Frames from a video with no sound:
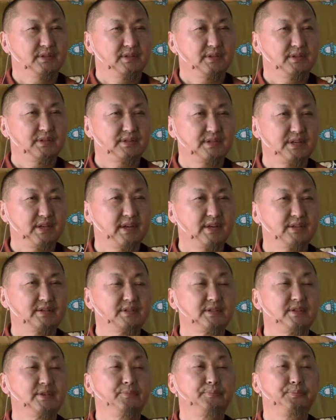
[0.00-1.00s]
He
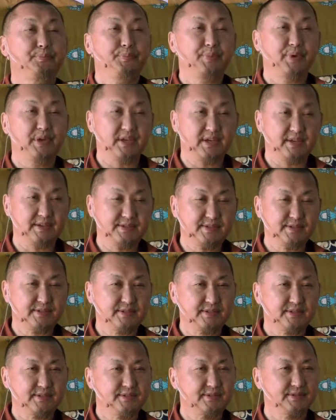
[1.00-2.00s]
says the
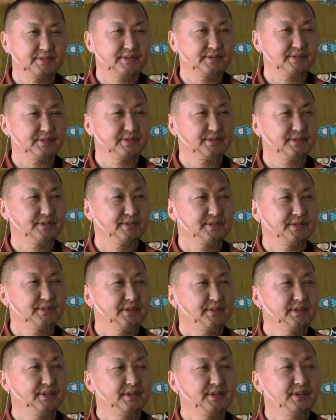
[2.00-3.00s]
peace,
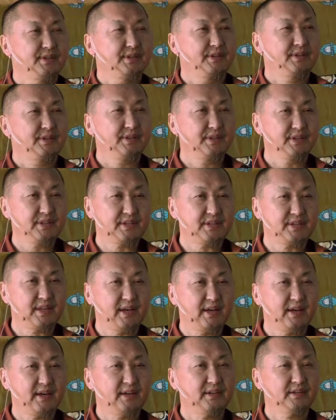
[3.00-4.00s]

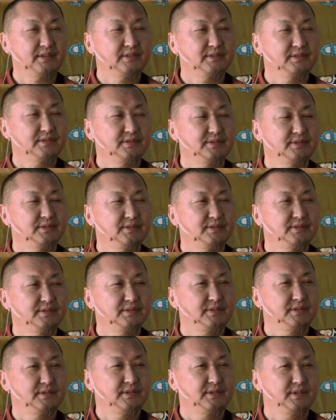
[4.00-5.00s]
nectar,
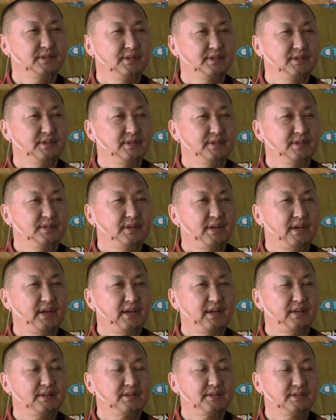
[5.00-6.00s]

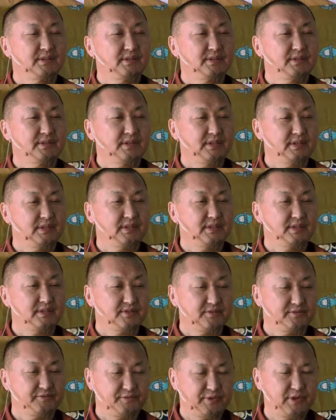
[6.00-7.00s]
and it is
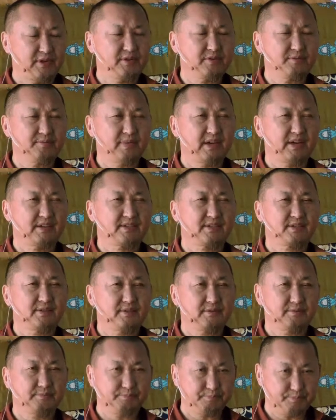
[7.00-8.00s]
very much
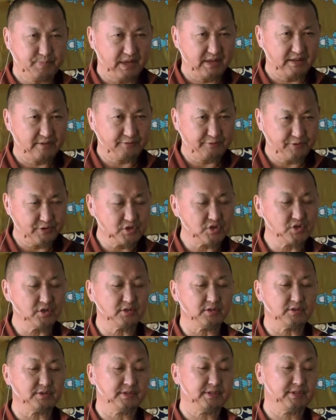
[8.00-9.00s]

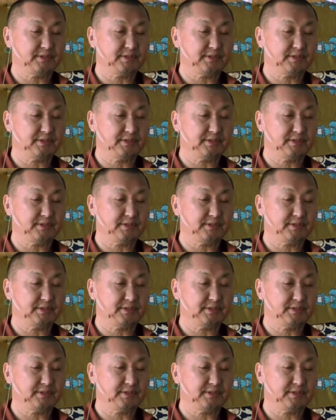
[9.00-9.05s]
beneficial.